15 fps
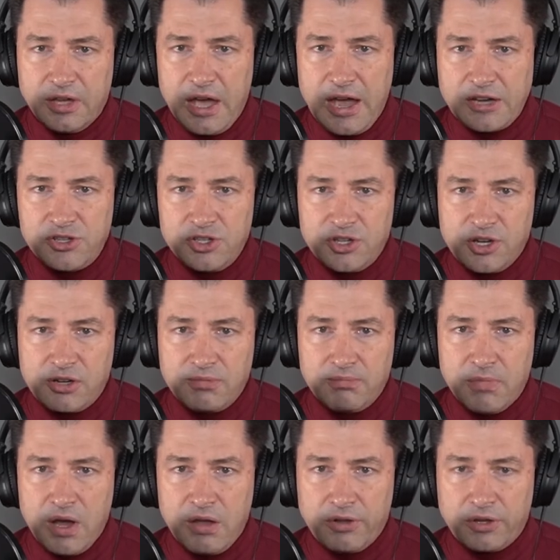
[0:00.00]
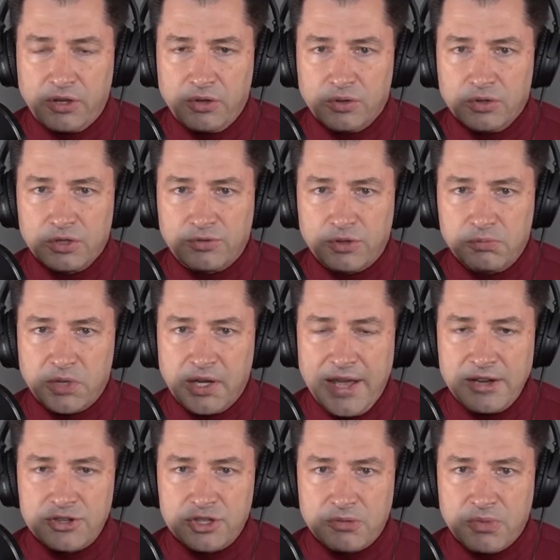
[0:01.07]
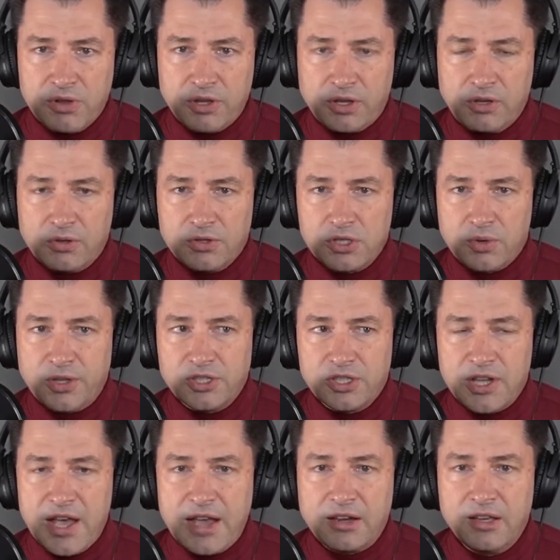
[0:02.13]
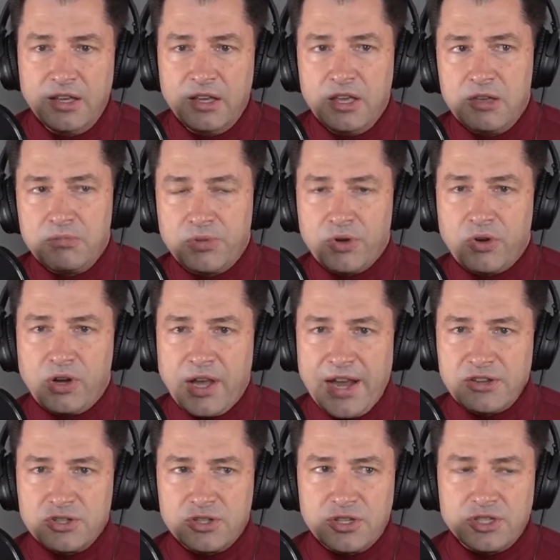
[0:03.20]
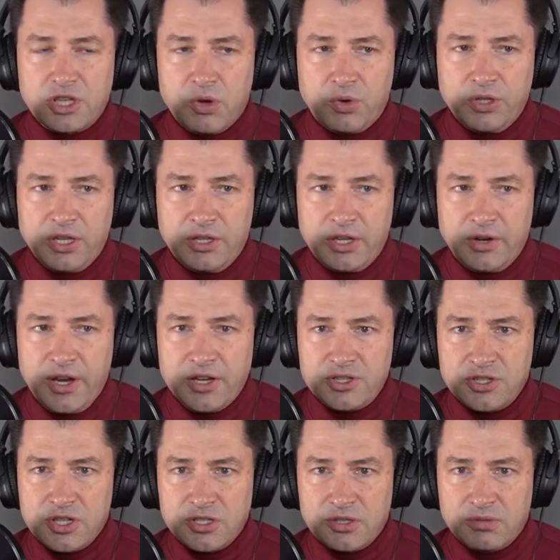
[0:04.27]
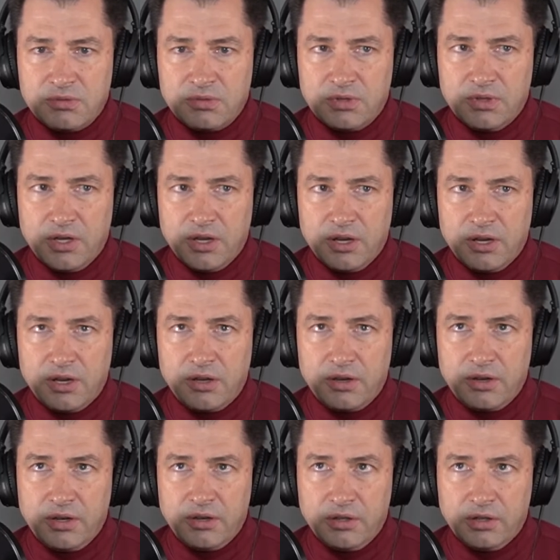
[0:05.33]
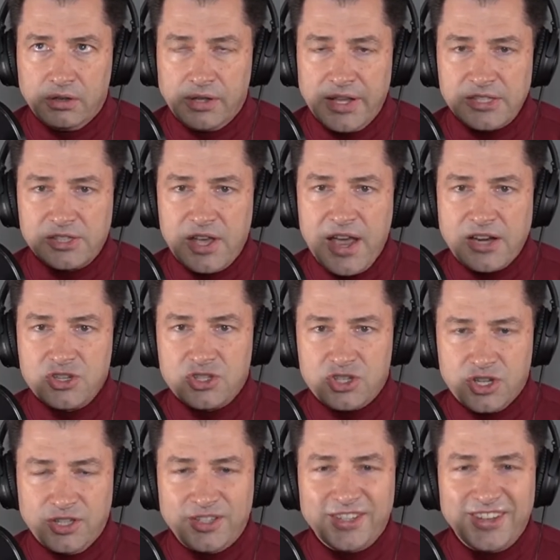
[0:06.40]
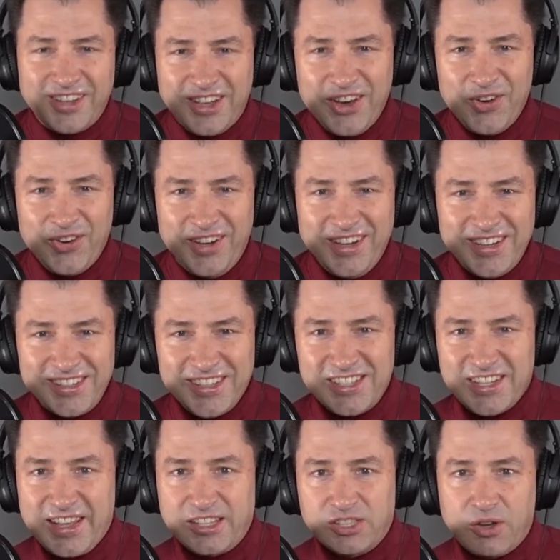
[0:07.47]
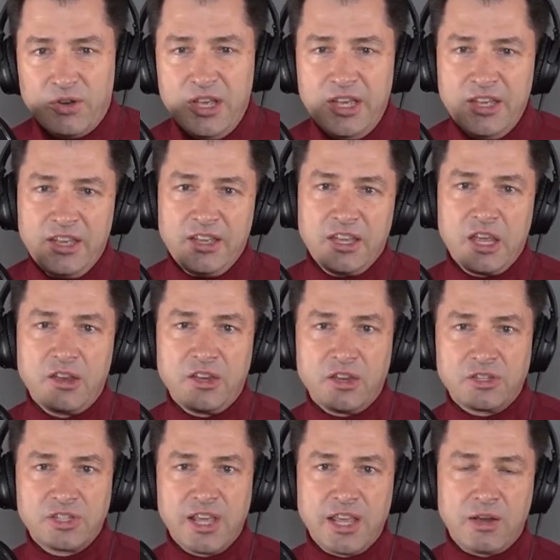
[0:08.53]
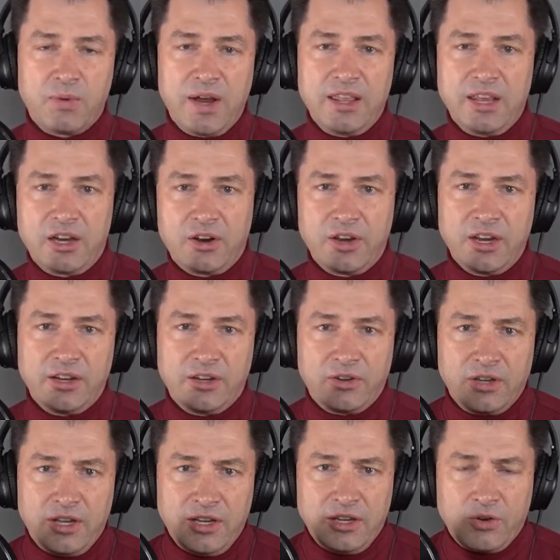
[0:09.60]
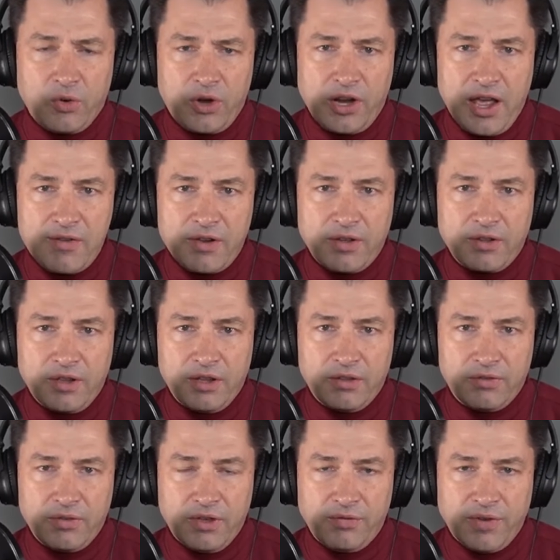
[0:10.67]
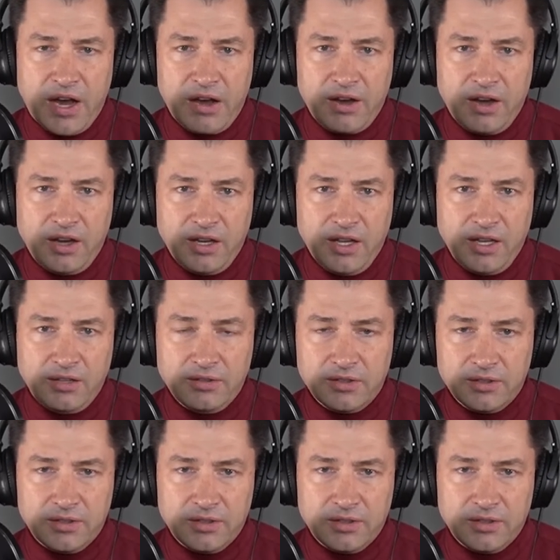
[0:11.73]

oxygen molecules from the nitrogen molecules. So it's not pure nitrogen that's going in there. It's just less oxygen going into the tank. So you take away, in order to have a fire, you need